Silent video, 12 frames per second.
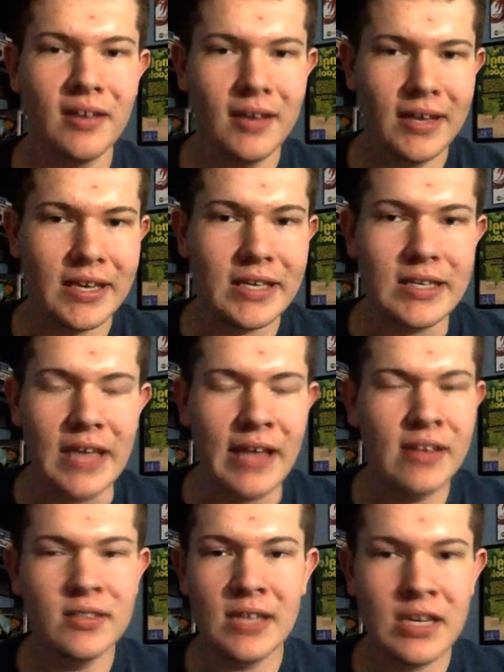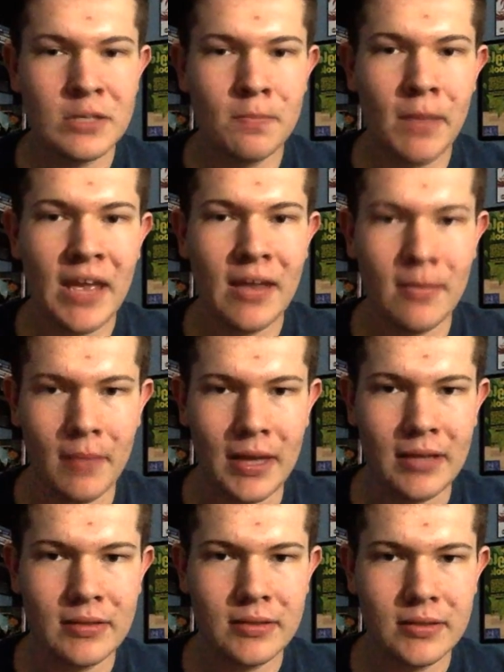He yells at his
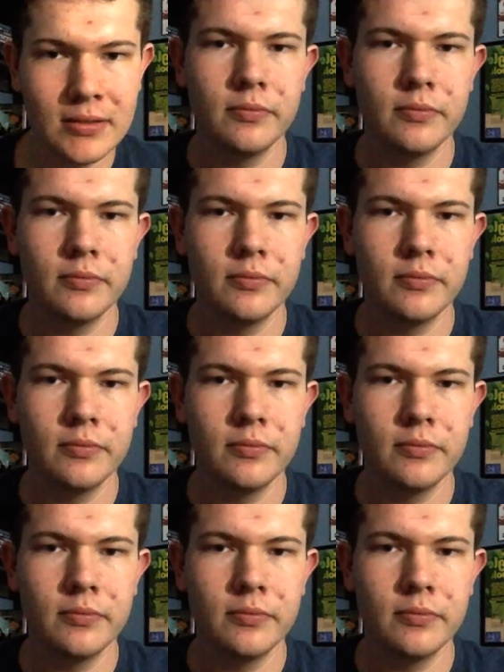bandmates.